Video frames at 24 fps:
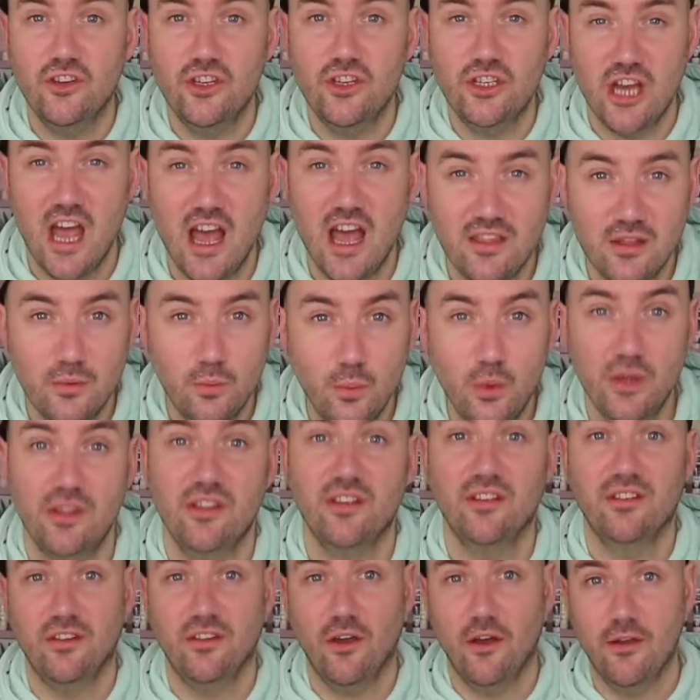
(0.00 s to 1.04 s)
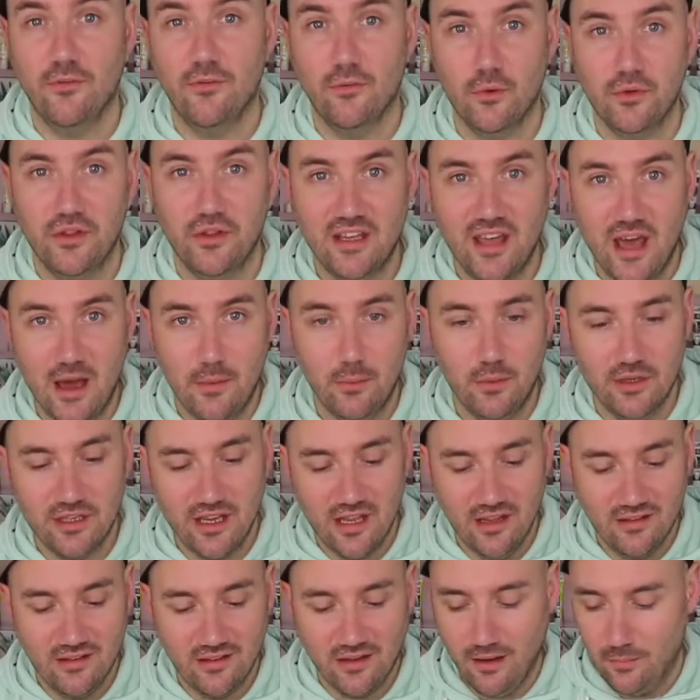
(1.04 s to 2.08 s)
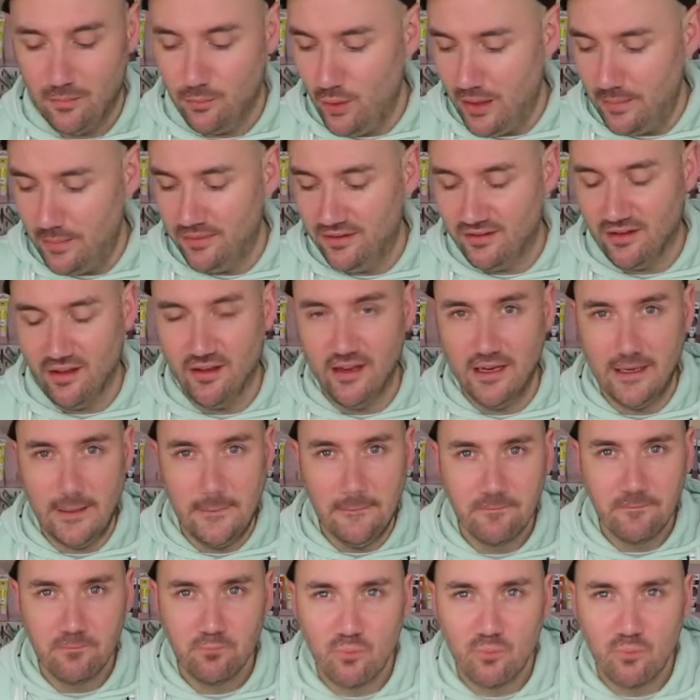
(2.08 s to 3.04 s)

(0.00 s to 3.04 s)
share them with us over on the Kenwood Kids Club website.